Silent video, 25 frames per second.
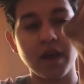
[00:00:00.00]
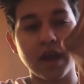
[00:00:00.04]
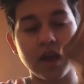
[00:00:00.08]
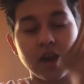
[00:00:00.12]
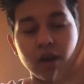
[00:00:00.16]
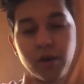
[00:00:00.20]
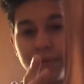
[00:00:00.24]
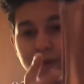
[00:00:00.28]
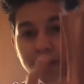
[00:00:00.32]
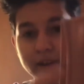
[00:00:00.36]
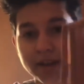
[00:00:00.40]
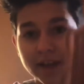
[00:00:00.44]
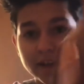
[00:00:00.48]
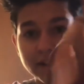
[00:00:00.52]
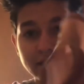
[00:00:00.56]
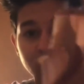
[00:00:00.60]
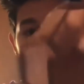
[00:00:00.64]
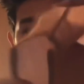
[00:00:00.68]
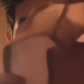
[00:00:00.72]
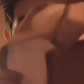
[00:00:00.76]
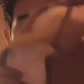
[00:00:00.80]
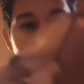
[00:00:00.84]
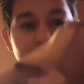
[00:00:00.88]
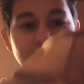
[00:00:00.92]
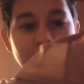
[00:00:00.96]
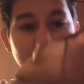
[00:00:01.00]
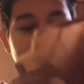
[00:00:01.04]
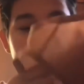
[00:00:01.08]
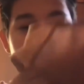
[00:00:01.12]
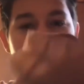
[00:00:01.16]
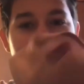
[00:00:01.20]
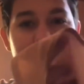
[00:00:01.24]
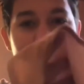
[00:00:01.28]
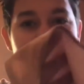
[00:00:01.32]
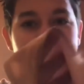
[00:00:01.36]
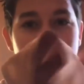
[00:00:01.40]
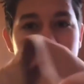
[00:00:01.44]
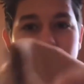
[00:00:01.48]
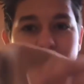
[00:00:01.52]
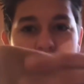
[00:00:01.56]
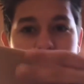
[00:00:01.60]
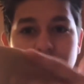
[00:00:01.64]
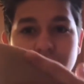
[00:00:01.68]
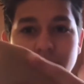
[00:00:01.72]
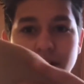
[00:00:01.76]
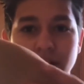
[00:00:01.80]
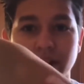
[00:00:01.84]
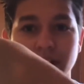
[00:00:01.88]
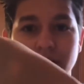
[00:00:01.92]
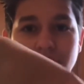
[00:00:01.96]
and it'd be a tank top, but right here
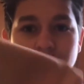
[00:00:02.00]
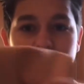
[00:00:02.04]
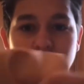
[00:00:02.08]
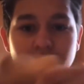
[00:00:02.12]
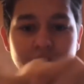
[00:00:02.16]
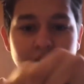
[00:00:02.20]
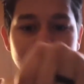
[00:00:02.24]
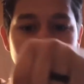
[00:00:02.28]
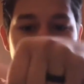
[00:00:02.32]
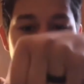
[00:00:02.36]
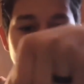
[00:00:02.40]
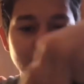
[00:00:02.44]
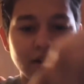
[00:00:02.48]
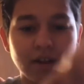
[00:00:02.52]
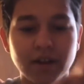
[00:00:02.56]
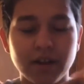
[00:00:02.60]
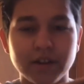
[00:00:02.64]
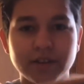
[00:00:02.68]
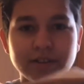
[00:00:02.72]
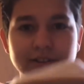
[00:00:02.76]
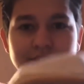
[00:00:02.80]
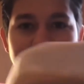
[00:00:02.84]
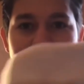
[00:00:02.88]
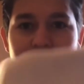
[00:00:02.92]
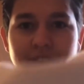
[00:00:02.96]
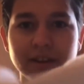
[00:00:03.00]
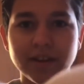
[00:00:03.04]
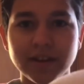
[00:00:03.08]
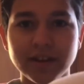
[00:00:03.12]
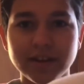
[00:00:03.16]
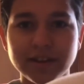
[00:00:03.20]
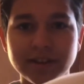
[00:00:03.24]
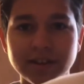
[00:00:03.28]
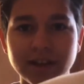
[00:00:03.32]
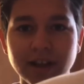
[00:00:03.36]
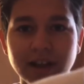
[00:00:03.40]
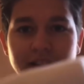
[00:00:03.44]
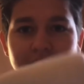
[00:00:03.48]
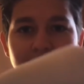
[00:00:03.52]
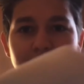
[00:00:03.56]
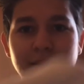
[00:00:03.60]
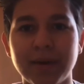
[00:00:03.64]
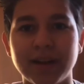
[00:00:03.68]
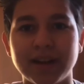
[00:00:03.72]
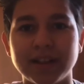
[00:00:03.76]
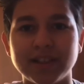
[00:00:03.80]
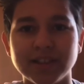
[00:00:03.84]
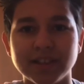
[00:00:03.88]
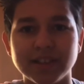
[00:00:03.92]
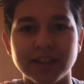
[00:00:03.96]
is this and that
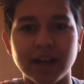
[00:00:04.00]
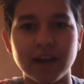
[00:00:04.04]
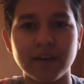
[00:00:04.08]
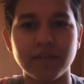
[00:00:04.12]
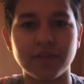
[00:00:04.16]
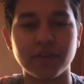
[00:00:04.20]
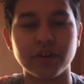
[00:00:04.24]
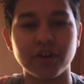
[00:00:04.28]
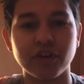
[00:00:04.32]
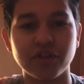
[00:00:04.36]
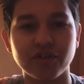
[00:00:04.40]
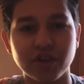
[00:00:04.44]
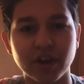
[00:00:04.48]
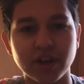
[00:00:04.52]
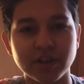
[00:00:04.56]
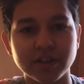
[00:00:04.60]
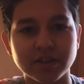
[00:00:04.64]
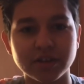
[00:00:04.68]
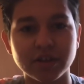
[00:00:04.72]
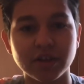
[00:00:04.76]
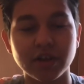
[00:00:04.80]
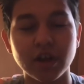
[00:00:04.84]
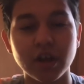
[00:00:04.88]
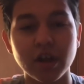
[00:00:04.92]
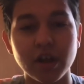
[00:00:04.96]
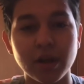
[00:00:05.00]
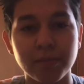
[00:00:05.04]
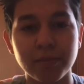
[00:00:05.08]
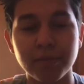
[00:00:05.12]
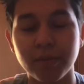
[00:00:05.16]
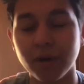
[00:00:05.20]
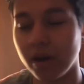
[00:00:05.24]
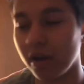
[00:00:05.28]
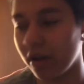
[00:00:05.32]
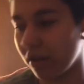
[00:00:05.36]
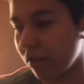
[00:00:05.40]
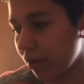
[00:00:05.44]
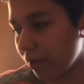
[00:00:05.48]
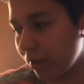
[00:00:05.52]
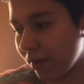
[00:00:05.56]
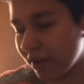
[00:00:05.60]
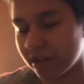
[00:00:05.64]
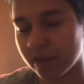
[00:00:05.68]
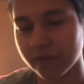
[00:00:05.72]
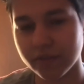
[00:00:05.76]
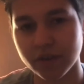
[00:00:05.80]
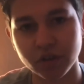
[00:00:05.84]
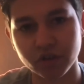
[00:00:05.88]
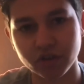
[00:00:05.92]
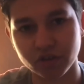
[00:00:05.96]
makes it tight for your chest. But the
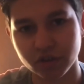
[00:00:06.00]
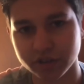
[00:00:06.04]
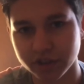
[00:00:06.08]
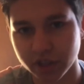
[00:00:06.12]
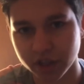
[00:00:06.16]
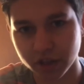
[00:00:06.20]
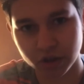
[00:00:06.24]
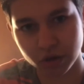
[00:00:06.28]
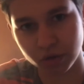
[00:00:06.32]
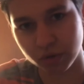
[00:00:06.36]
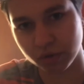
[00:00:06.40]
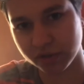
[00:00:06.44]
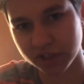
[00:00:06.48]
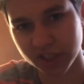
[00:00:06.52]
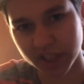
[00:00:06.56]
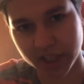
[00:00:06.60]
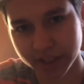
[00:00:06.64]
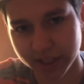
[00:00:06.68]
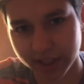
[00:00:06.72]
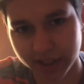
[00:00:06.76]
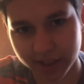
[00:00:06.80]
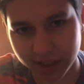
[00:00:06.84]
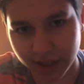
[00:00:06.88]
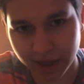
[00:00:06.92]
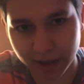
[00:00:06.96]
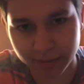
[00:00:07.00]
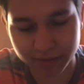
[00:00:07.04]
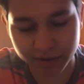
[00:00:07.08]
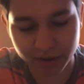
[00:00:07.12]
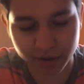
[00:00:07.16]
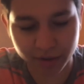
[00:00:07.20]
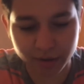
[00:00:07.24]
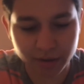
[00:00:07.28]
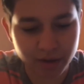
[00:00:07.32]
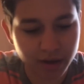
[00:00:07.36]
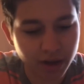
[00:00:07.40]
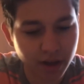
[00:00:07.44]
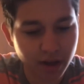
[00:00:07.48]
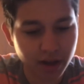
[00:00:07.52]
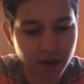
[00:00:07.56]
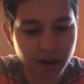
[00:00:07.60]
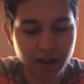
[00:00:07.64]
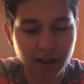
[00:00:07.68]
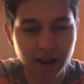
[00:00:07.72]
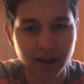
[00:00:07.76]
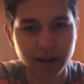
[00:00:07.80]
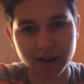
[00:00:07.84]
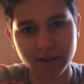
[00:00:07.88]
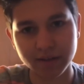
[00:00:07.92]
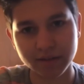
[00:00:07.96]
rest of it is just like loose like a tank top. So
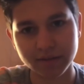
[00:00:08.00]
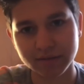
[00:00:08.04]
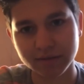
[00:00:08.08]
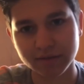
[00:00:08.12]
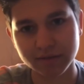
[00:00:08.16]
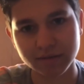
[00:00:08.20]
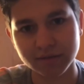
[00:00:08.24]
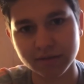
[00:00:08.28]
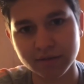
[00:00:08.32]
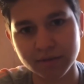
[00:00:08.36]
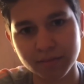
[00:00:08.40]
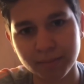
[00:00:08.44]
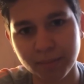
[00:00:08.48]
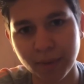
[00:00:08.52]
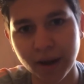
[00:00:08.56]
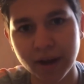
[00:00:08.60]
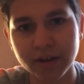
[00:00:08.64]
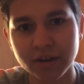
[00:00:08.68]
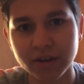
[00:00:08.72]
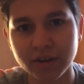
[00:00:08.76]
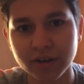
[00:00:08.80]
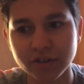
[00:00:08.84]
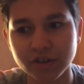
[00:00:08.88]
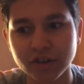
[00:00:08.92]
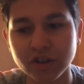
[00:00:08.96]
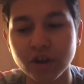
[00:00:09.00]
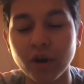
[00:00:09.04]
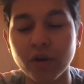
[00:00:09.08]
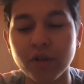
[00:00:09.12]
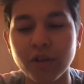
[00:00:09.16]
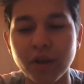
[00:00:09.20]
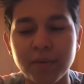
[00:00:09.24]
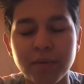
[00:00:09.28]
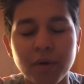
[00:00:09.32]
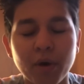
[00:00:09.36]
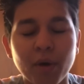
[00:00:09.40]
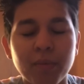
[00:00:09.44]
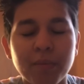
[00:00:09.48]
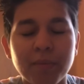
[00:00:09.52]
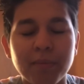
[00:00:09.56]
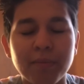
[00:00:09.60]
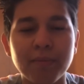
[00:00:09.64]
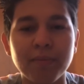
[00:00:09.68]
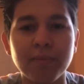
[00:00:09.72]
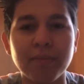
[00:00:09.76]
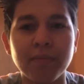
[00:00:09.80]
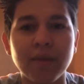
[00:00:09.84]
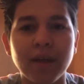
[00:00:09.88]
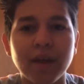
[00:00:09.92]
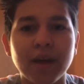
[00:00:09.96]
like binders, you know, they
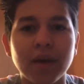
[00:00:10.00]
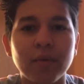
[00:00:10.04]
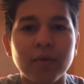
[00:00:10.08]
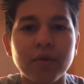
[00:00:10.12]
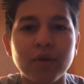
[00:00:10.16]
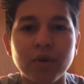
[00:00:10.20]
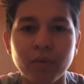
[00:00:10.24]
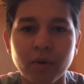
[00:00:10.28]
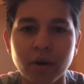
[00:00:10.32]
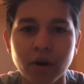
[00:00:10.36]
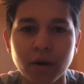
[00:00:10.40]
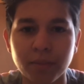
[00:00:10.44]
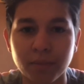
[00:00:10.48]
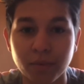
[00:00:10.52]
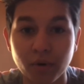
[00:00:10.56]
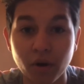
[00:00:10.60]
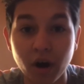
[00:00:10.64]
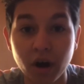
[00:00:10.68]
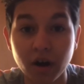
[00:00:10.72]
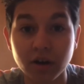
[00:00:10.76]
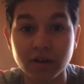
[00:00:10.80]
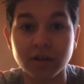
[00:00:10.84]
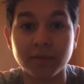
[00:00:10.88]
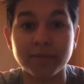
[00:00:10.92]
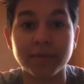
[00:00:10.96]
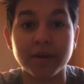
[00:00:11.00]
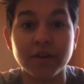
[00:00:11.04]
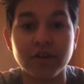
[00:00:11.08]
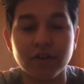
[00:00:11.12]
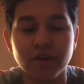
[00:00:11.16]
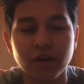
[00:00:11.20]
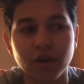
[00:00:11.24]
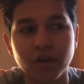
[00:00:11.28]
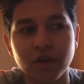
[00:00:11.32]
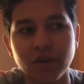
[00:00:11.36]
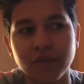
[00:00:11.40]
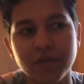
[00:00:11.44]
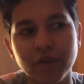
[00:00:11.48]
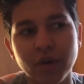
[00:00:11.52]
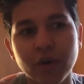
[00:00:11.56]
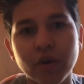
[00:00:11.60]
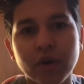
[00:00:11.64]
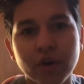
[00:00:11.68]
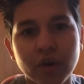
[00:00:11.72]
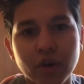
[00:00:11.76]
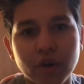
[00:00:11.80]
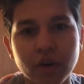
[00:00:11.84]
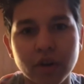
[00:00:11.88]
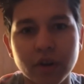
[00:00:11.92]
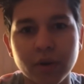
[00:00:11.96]
don't like when you wear a bra or something, you know, you feel
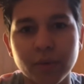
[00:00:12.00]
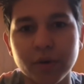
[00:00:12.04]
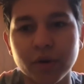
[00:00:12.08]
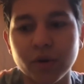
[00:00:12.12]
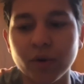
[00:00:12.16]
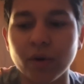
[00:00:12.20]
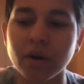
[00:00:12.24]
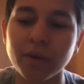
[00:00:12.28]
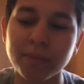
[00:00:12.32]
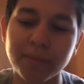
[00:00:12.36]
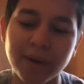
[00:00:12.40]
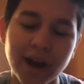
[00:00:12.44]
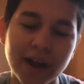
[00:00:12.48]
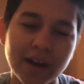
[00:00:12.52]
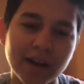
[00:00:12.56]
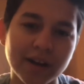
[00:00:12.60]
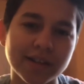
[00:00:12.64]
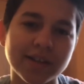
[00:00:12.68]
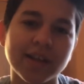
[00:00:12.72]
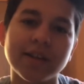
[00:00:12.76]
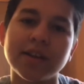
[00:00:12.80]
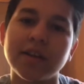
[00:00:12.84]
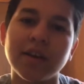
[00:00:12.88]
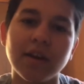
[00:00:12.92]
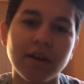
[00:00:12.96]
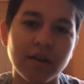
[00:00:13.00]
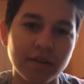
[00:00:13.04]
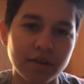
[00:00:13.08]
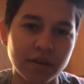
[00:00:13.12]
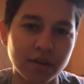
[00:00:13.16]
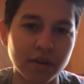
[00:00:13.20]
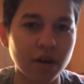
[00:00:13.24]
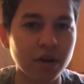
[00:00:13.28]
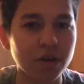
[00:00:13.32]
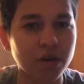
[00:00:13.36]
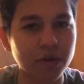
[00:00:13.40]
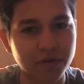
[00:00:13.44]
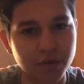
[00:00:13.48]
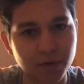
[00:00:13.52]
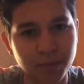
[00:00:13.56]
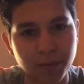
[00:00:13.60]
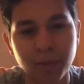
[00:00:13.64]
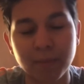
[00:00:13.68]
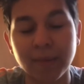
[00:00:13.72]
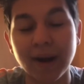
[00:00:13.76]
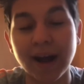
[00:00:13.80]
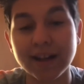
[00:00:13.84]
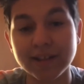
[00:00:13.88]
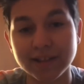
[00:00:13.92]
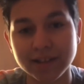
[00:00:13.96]
girly. When you wear a binder, it's like, yo, you know, you feel
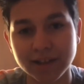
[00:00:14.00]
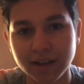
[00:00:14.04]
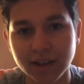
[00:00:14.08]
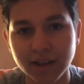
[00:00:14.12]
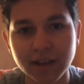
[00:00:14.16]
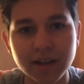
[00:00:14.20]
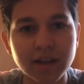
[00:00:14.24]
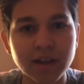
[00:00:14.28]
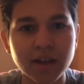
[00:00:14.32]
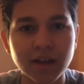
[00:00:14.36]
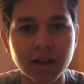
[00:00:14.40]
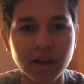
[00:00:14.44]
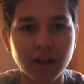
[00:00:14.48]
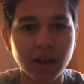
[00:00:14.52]
more masculine.